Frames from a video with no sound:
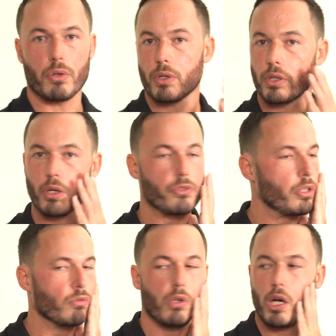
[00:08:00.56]
I'm going to go to
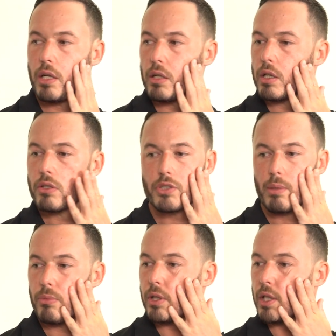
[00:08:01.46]
the right,
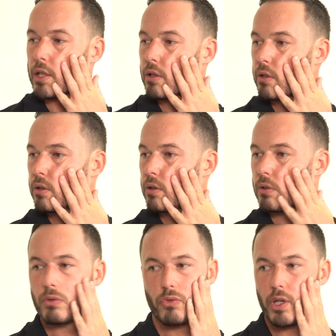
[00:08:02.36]
same thing,
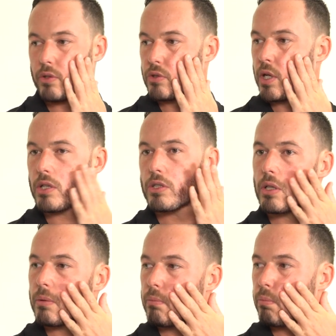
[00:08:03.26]
find the stretch,
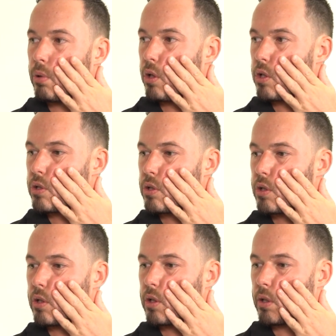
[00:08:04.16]
push
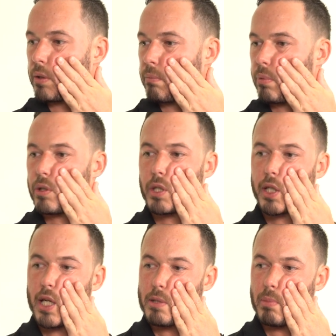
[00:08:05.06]

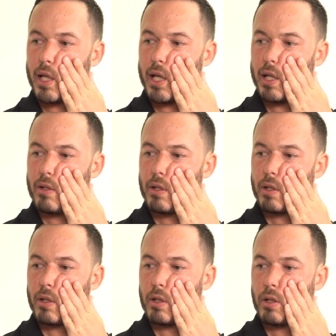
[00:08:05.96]
against my hand,
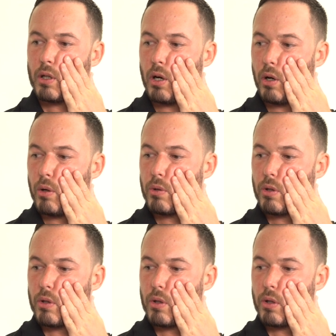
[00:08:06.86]
hold,
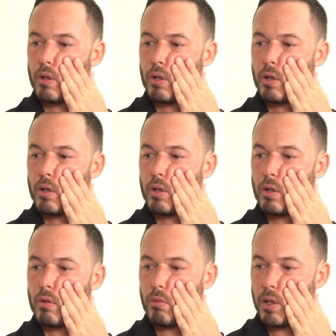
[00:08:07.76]

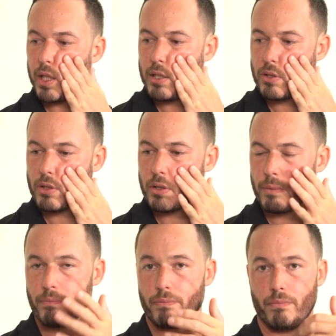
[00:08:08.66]
release,
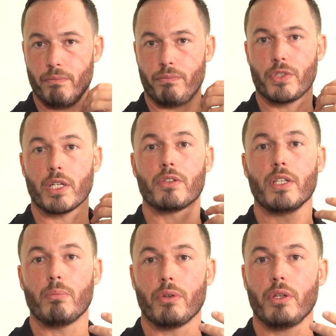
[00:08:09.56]
take a
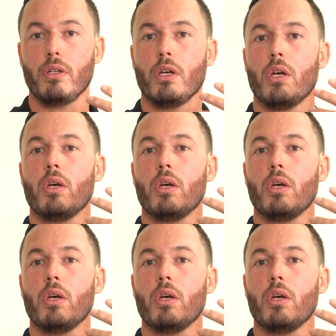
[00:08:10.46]
deep breath in,